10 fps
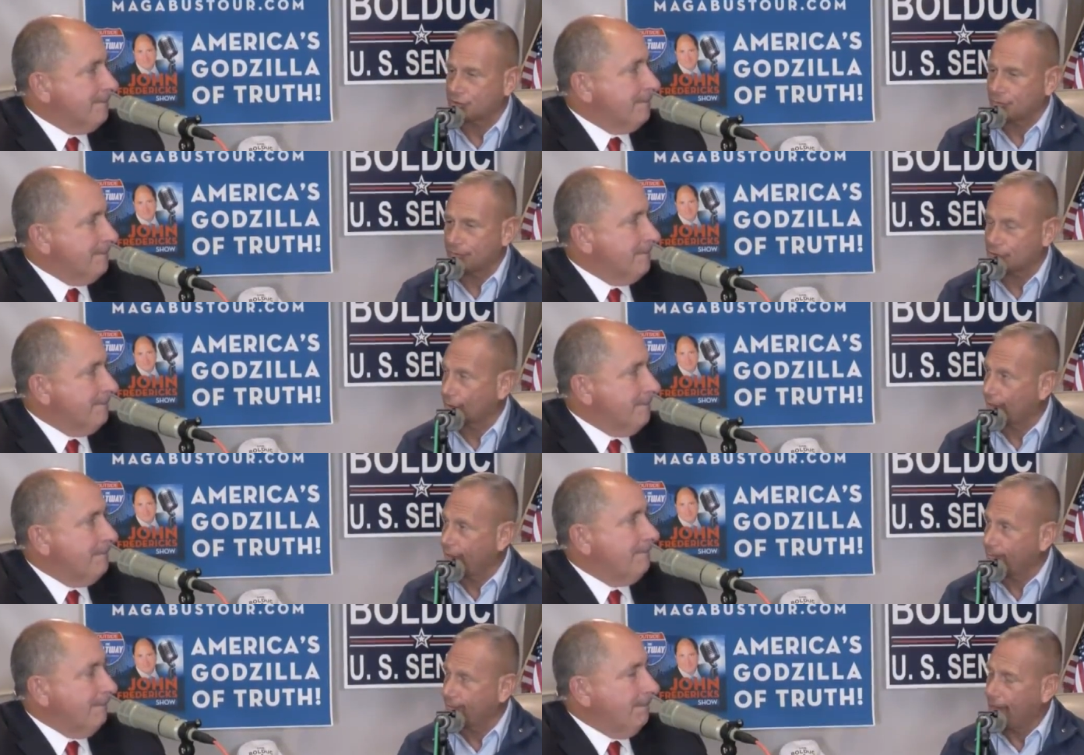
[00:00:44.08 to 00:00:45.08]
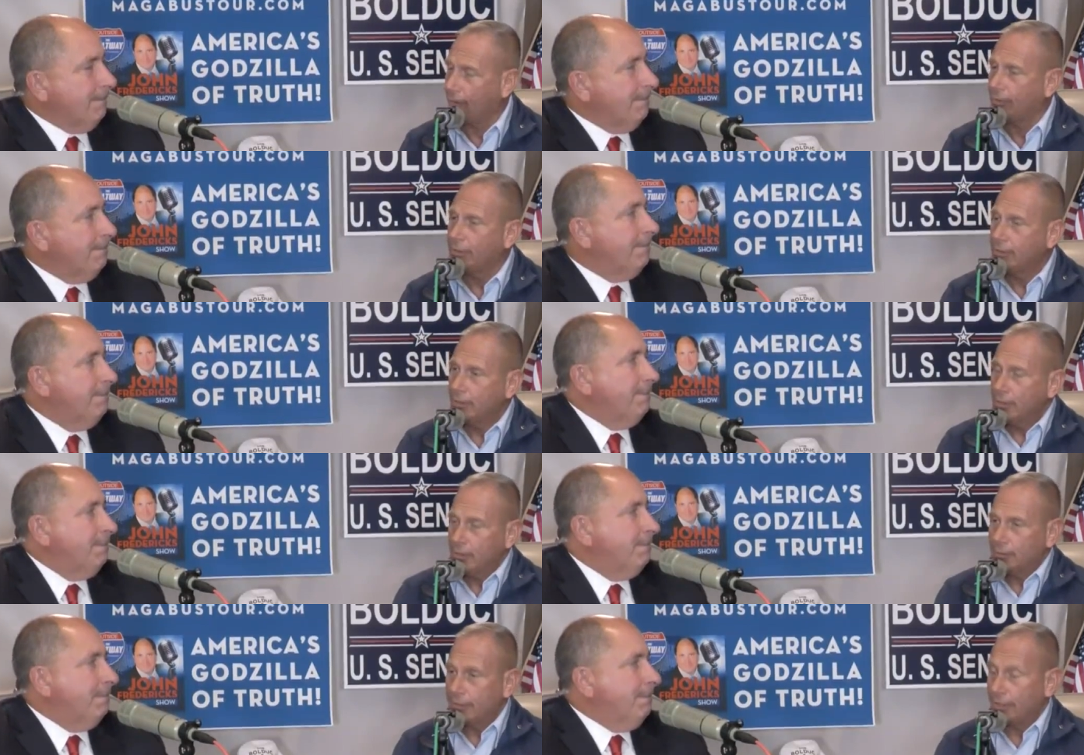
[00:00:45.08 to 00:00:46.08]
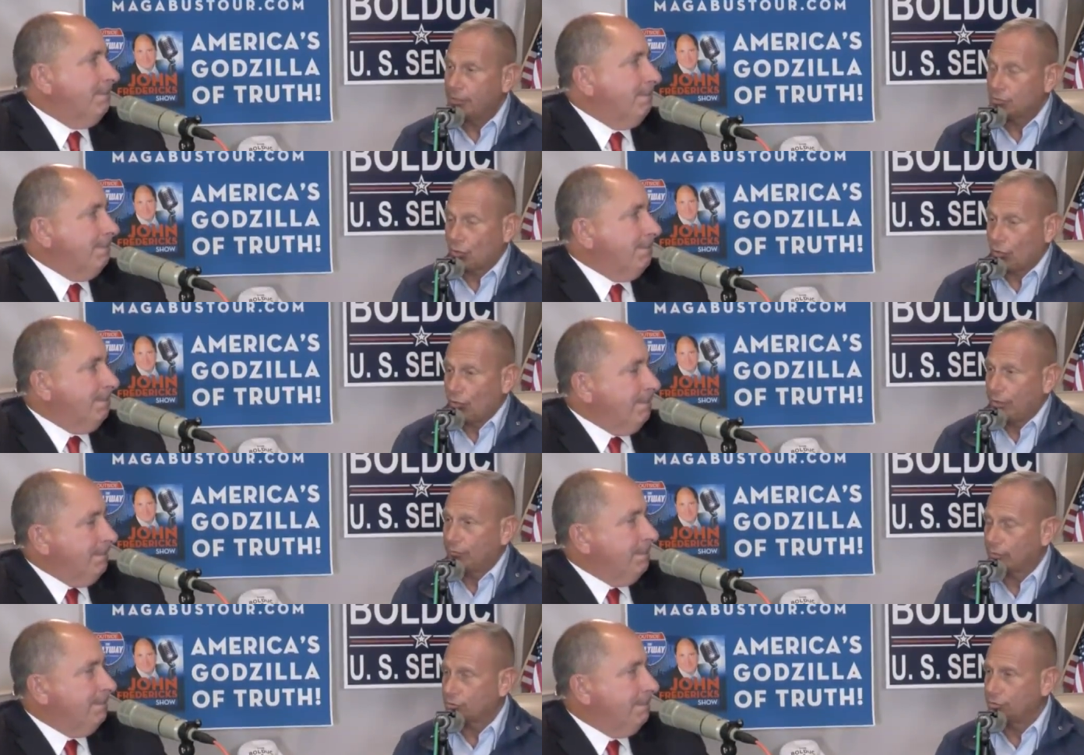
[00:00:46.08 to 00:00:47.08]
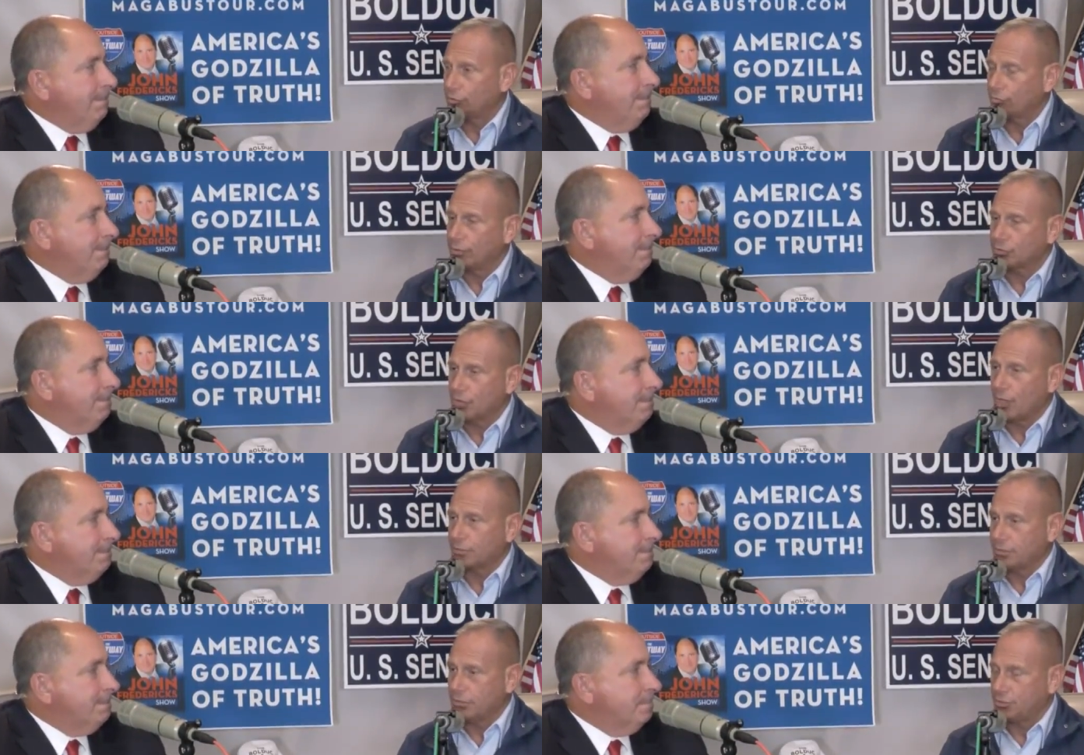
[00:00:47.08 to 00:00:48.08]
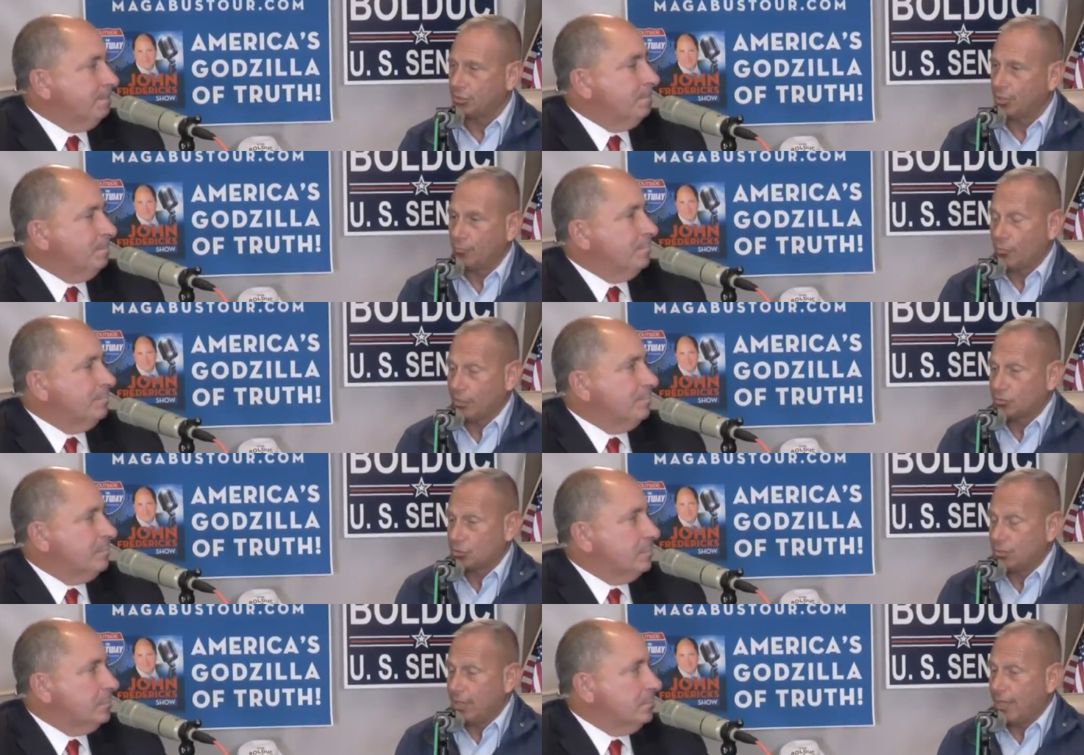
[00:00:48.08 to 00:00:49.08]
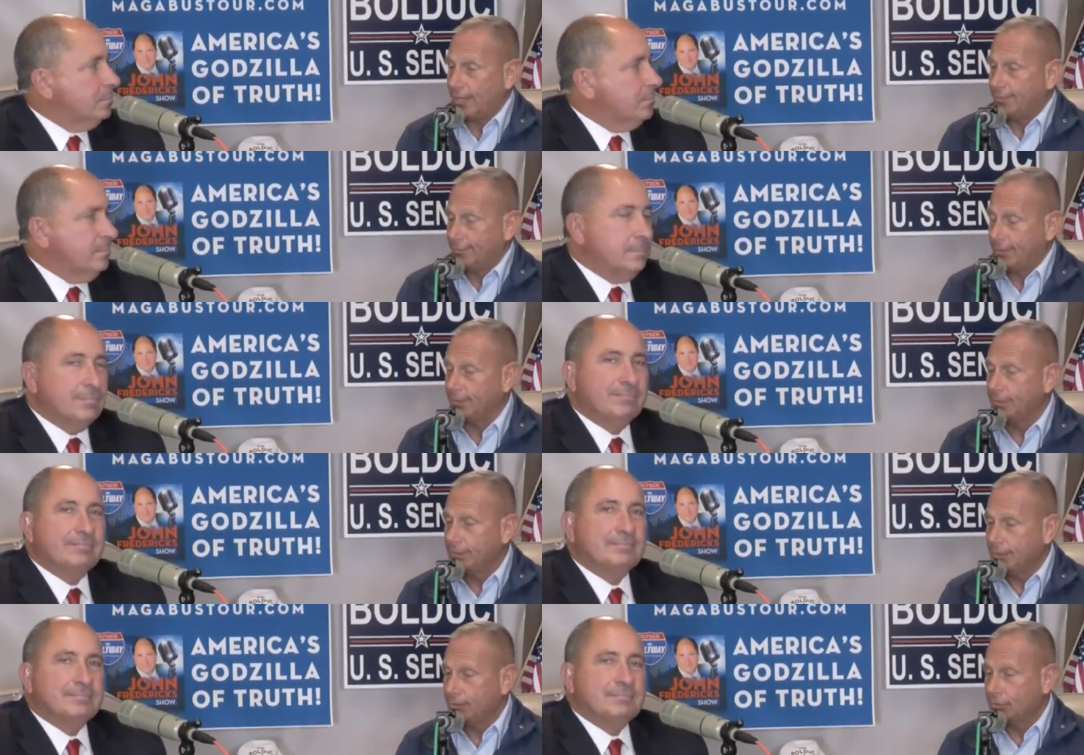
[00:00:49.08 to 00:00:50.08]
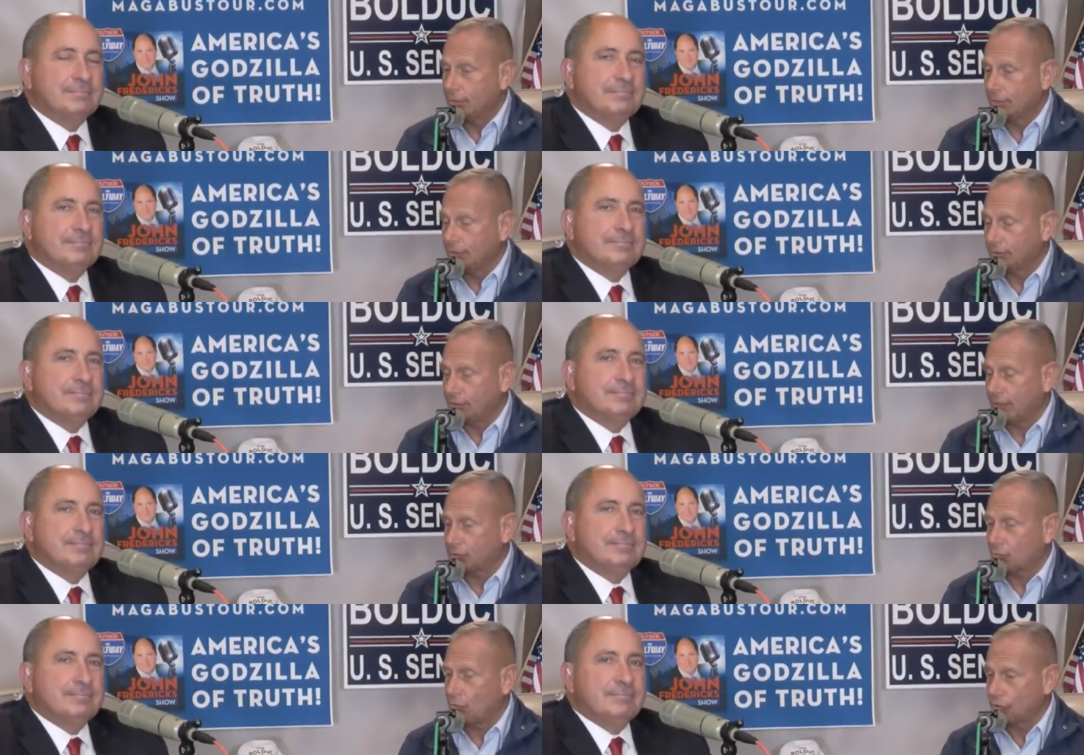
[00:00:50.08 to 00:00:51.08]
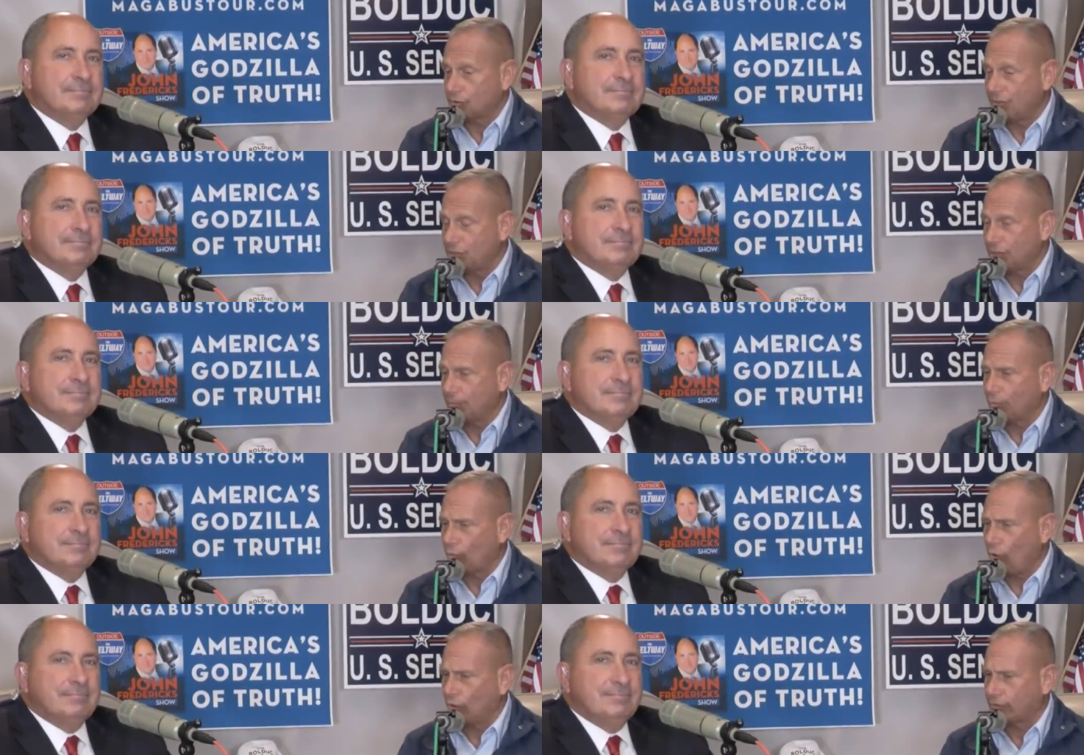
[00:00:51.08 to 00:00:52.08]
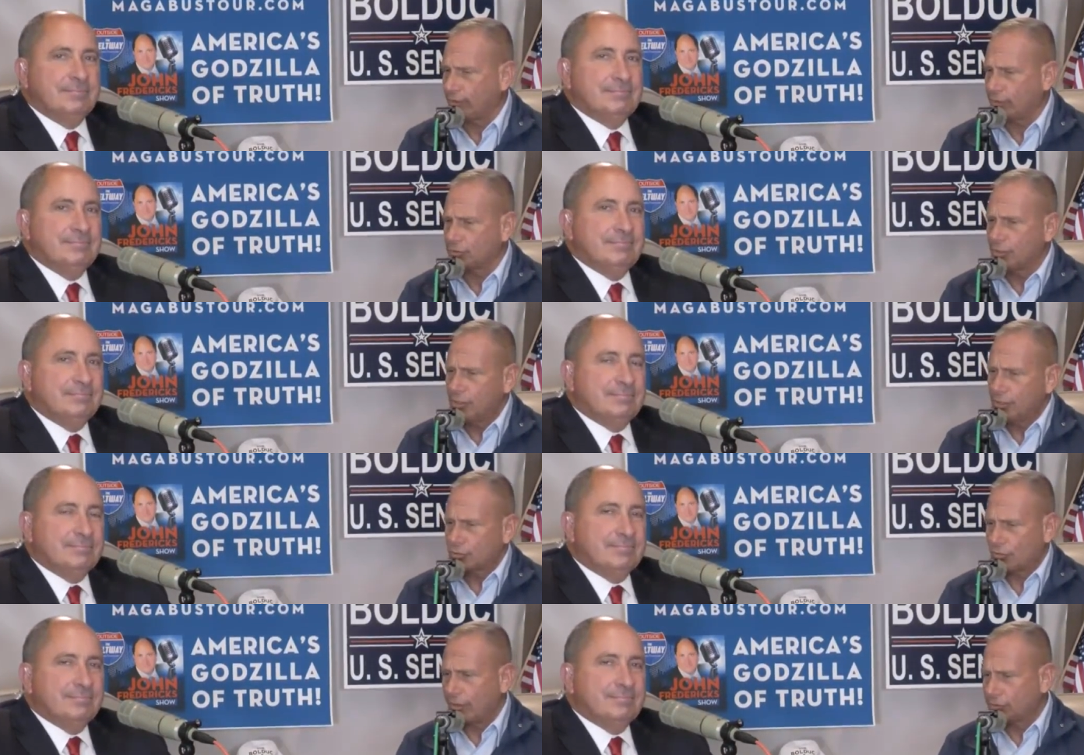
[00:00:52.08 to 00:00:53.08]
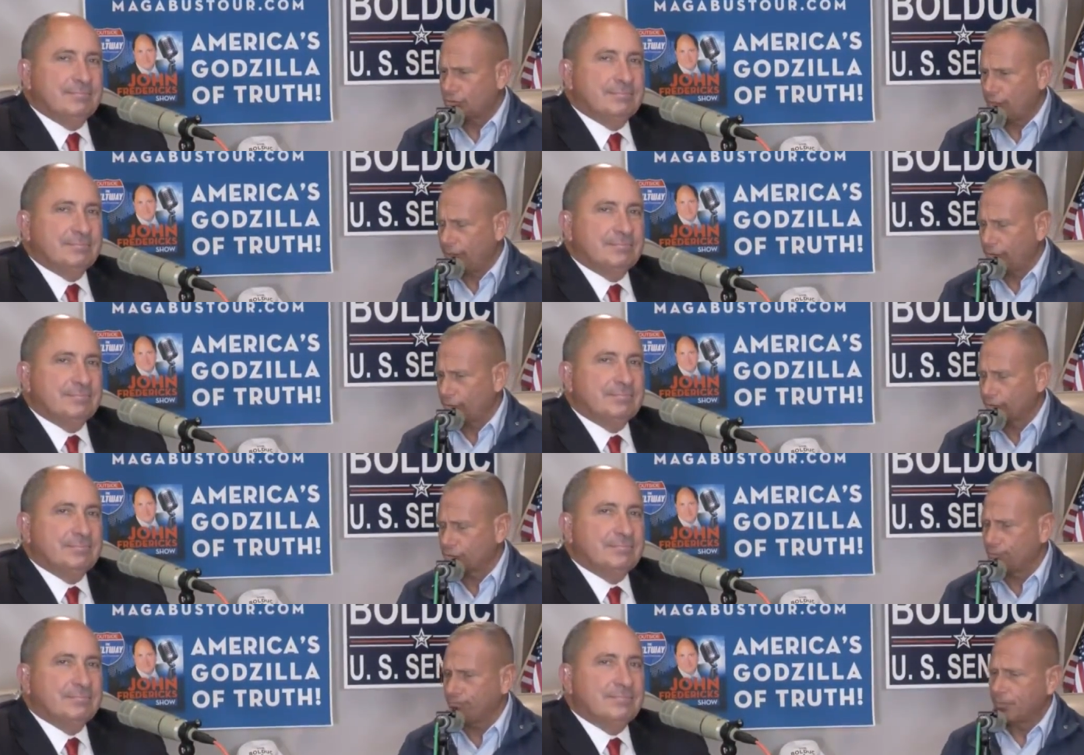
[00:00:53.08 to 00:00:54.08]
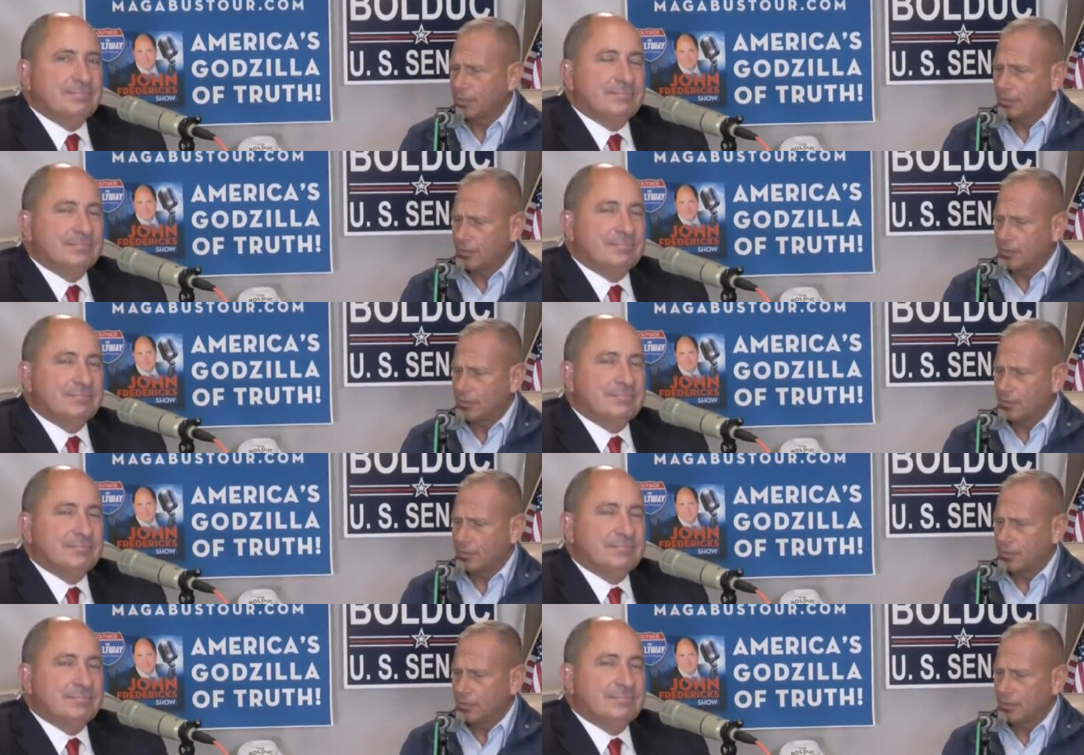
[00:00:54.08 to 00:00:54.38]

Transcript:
Speaker 1: system that's letting them down, that is hurting their children, is not teaching them. We can see that in the test scores, teaching them the wrong things, transgenderism,